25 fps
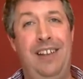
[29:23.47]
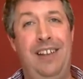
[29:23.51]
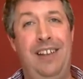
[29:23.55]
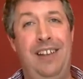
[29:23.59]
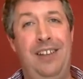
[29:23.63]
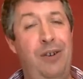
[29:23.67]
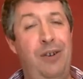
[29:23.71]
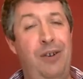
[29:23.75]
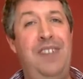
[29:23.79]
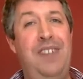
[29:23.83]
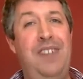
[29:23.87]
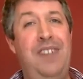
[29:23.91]

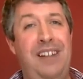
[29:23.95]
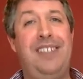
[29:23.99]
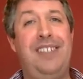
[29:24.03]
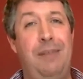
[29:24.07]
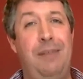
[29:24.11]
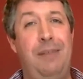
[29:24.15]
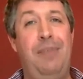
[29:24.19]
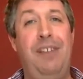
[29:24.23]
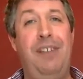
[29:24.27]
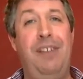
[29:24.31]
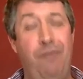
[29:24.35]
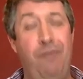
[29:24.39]
you have done
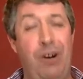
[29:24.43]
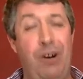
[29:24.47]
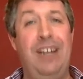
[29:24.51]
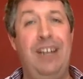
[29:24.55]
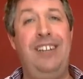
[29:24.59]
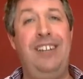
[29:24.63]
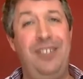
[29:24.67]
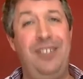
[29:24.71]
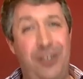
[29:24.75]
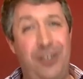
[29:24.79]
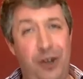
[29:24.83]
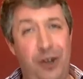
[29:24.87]
something
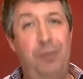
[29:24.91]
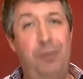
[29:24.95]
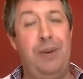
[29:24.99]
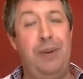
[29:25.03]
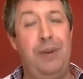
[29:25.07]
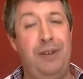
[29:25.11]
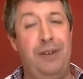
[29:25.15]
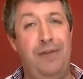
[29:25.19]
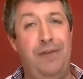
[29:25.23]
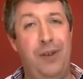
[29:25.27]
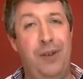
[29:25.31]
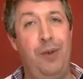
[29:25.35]
really
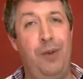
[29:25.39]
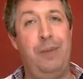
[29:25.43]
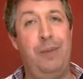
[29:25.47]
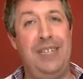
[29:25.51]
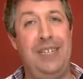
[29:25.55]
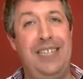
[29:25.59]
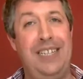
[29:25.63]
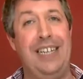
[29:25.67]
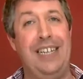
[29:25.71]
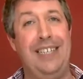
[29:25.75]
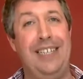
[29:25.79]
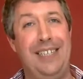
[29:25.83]
stupid for your
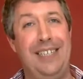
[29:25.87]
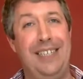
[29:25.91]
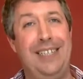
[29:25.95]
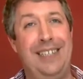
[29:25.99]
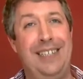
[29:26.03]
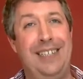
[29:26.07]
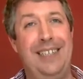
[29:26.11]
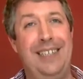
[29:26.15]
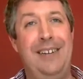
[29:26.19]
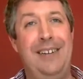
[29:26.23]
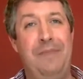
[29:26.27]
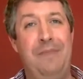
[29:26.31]
business.
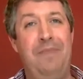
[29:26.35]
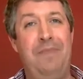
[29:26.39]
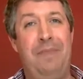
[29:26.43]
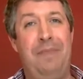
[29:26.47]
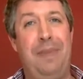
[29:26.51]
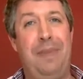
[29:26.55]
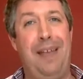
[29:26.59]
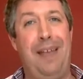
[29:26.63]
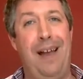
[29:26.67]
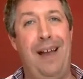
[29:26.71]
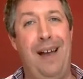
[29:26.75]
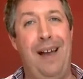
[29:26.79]

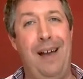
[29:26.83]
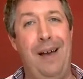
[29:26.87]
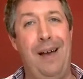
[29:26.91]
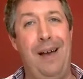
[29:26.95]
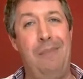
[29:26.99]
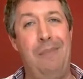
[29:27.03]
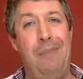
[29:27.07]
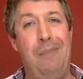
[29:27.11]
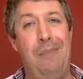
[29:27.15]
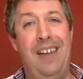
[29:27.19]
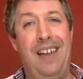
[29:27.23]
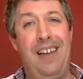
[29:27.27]

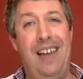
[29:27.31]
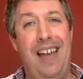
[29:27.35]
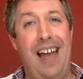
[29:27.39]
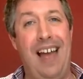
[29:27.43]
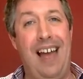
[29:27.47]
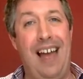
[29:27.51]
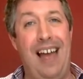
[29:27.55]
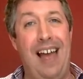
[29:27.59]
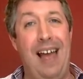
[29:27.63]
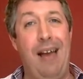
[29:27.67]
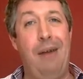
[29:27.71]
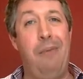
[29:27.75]

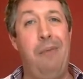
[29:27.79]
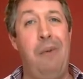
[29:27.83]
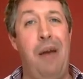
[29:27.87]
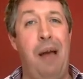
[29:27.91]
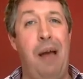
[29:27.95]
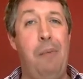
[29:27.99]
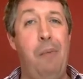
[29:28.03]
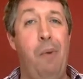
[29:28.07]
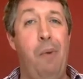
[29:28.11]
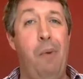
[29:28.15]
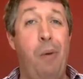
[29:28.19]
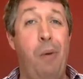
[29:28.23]

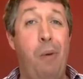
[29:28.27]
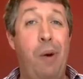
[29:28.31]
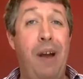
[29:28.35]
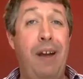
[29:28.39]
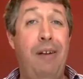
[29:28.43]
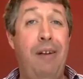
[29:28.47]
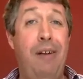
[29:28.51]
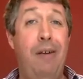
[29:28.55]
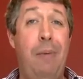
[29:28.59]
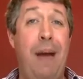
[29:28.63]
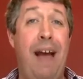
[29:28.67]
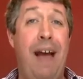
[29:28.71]
And what
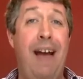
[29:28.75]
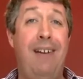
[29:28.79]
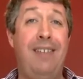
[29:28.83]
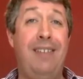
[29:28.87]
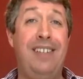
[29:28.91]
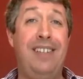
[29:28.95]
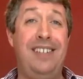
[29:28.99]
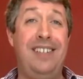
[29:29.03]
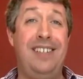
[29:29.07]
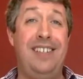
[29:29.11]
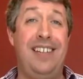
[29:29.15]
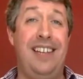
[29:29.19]
we're
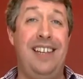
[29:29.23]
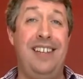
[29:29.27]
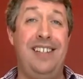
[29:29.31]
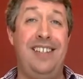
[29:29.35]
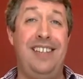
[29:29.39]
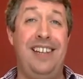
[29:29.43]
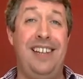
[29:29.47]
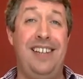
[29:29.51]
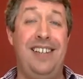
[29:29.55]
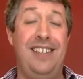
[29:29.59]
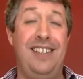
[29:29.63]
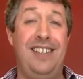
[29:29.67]
about
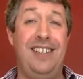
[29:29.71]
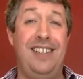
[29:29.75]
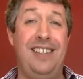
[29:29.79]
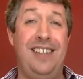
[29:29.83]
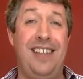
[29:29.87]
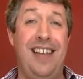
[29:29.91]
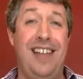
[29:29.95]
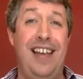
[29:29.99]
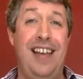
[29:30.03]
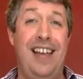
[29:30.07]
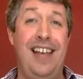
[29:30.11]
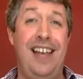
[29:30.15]
is to
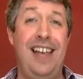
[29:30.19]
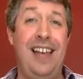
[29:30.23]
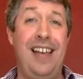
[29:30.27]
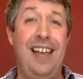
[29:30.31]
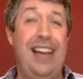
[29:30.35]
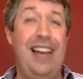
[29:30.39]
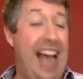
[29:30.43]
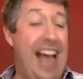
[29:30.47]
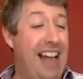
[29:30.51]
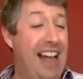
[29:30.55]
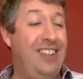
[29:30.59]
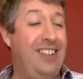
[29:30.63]
say,
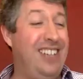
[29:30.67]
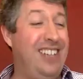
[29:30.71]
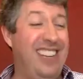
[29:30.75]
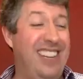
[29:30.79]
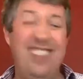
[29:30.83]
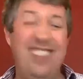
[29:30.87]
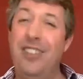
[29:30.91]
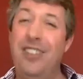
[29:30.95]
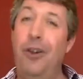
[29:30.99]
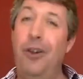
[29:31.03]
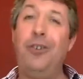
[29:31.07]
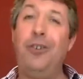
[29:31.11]

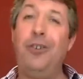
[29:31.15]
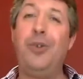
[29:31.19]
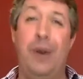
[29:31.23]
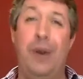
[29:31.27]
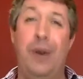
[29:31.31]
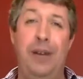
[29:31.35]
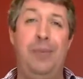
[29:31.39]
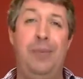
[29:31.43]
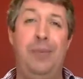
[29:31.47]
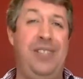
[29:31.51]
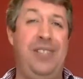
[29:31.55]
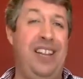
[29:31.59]
actually, it's not
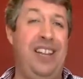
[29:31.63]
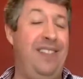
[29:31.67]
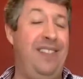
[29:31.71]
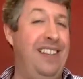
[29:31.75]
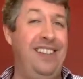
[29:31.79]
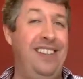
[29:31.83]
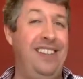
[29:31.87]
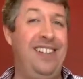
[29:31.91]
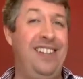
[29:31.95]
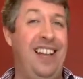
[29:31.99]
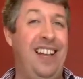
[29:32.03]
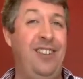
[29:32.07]
20%
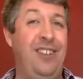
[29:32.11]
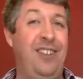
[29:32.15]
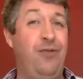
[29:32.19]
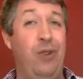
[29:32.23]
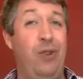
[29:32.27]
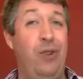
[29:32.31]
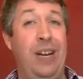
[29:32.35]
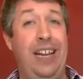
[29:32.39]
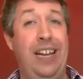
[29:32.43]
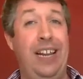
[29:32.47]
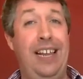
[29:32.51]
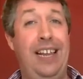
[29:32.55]
these days,
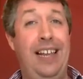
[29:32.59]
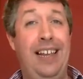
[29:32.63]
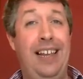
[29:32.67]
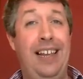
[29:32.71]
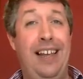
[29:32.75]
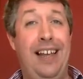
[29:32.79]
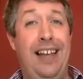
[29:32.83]
really,